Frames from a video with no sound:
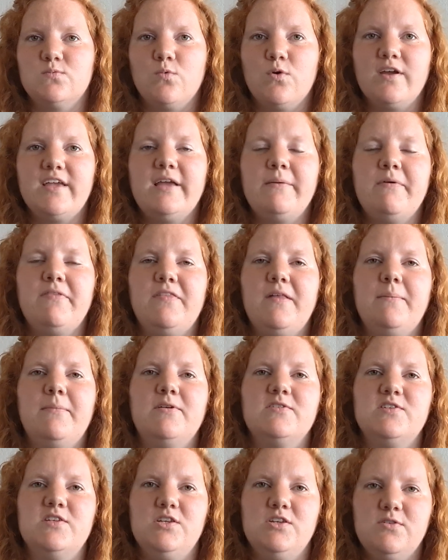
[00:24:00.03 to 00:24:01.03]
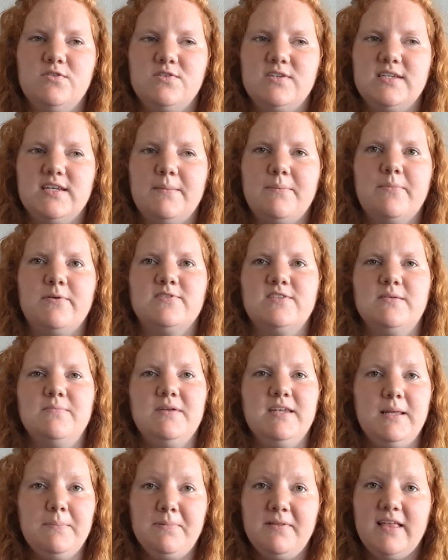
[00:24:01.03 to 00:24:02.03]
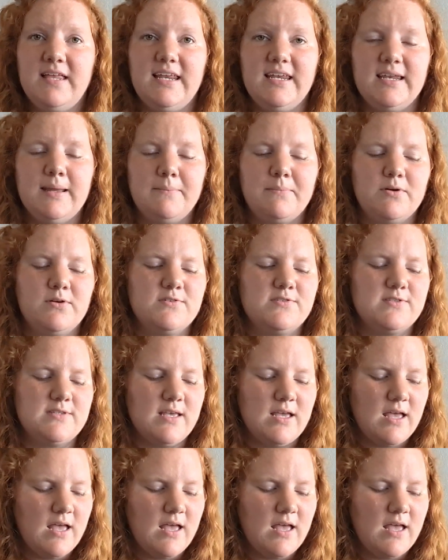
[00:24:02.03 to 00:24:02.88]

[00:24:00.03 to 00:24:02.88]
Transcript: working with numbers and using numbers and manipulating numbers.